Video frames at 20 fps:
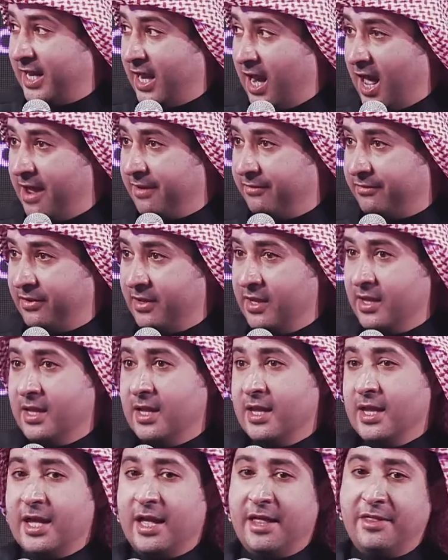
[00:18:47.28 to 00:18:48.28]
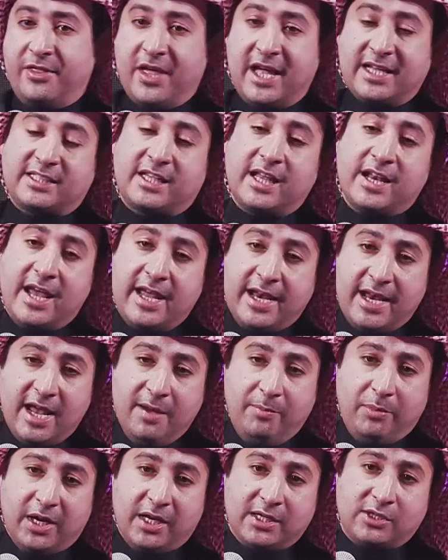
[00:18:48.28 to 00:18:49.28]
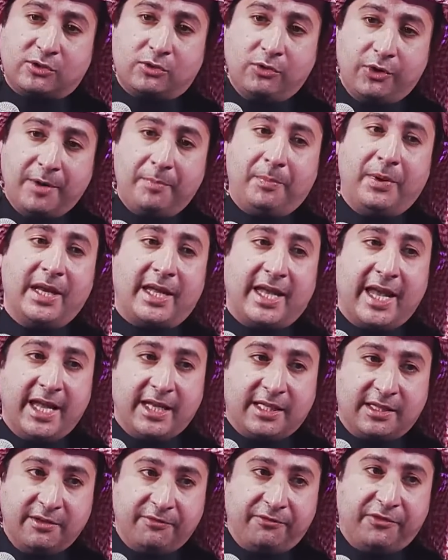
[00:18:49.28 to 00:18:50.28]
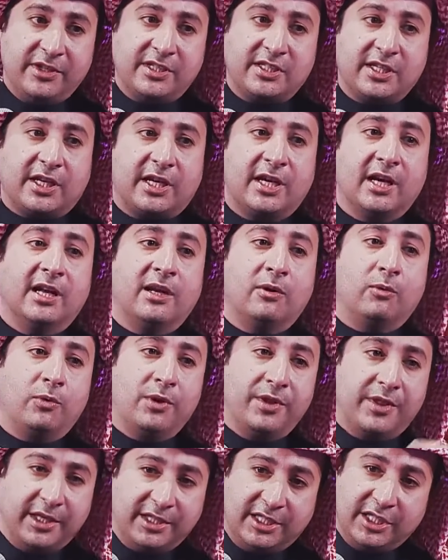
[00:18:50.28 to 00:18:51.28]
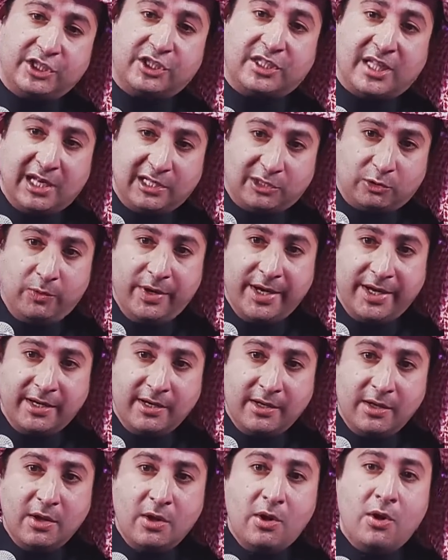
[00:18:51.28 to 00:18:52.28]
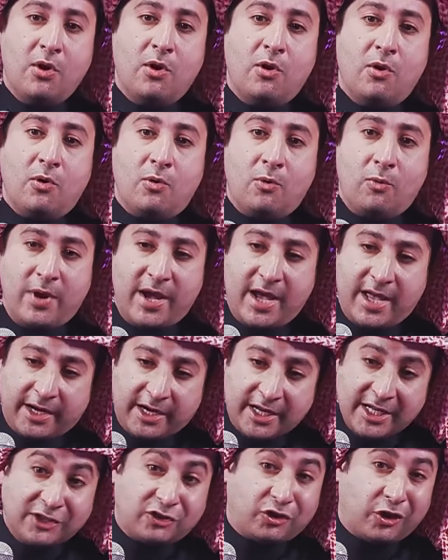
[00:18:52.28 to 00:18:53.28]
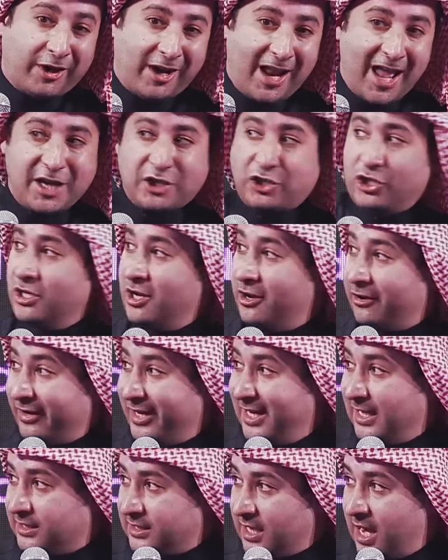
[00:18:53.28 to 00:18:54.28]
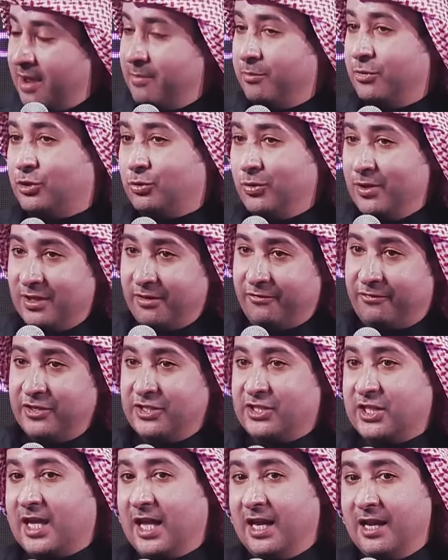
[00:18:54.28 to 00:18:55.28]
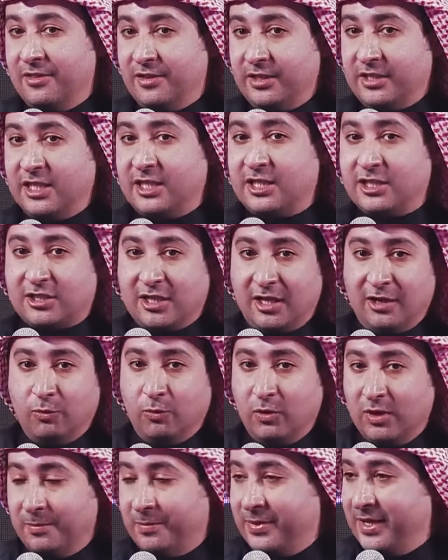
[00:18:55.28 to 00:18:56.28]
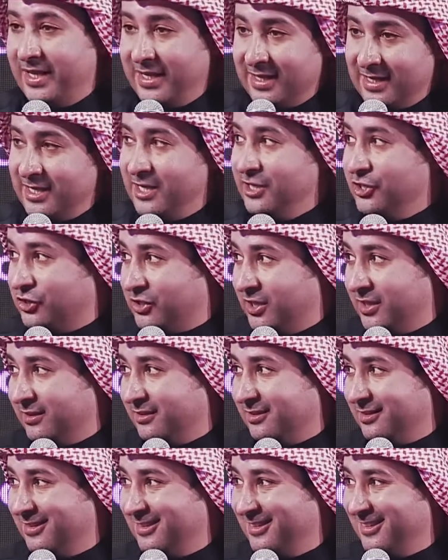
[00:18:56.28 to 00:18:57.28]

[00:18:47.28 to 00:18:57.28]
life. And that's going to enable us to replicate the physical with the digital twin, where interaction in real time between the physical and the digital will be instant.